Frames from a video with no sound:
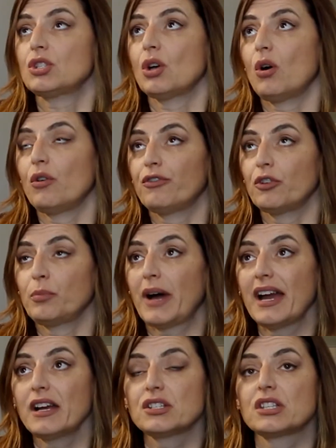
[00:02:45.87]
So for
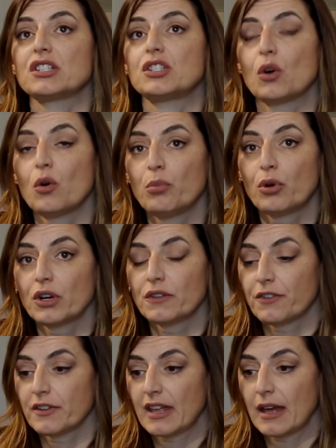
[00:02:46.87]
buyers, it's so
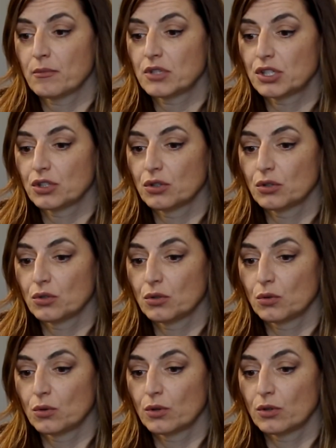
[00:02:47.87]
important for them
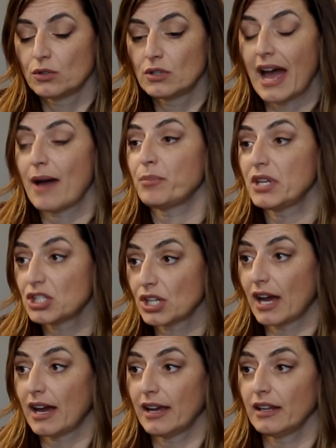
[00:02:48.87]
to not be
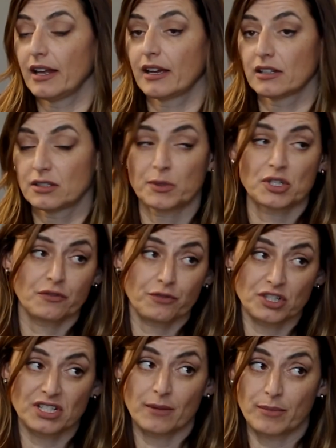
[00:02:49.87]
shy, especially
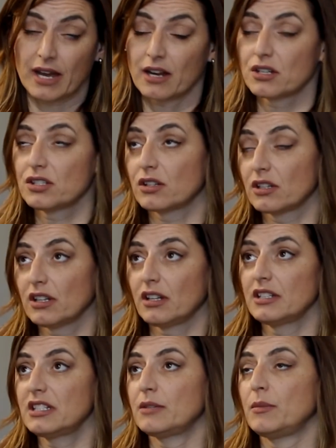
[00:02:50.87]
first-time buyers are a
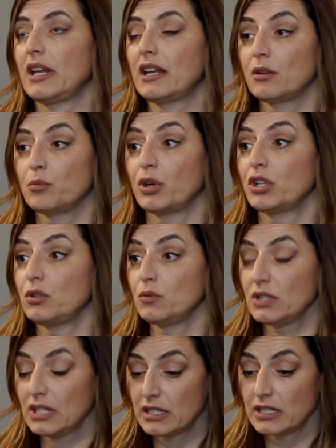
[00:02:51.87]
little intimidated, but you
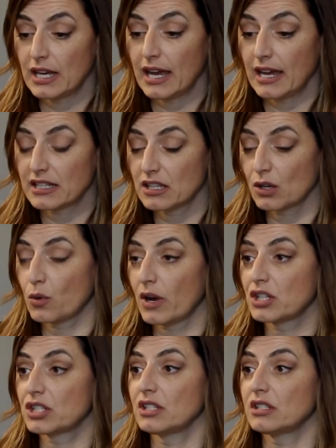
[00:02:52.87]
need to ask the
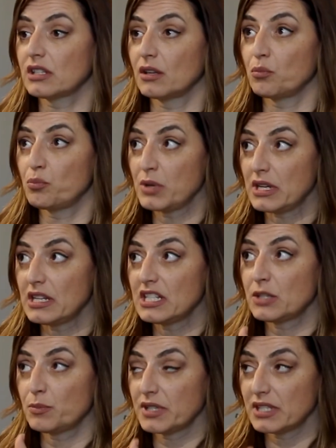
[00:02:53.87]
questions and be
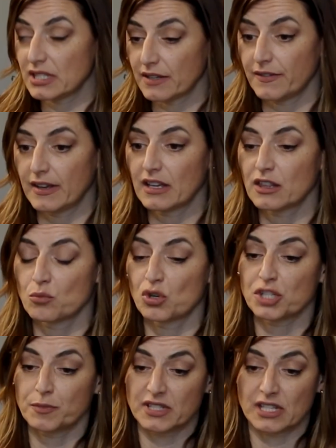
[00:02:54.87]
specific. The
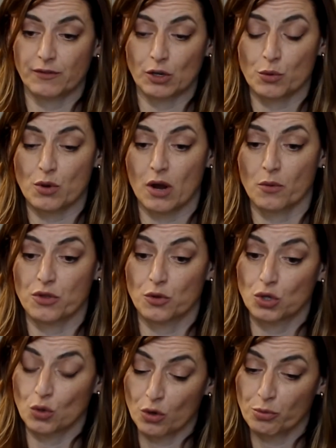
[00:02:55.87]
more specific we are
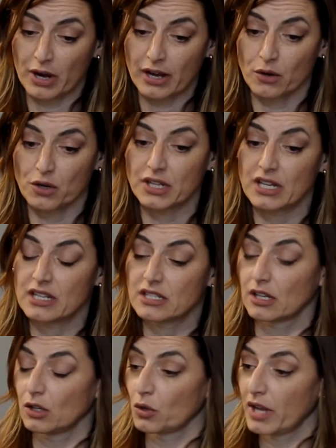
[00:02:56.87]
with your
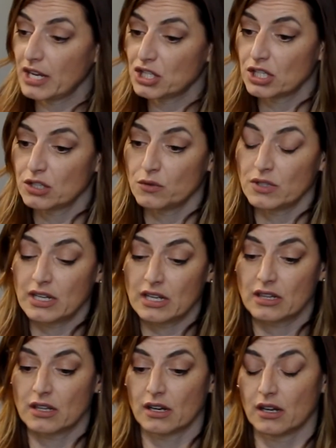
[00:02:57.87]
priorities, the location you
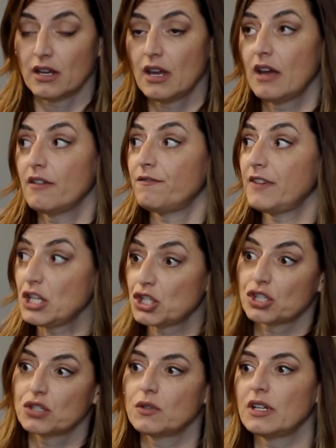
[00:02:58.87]
need, the
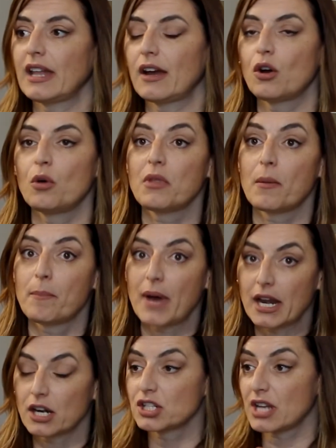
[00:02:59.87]
features you need in that home, the
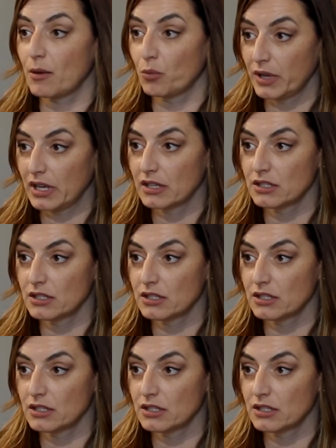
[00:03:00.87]
better job we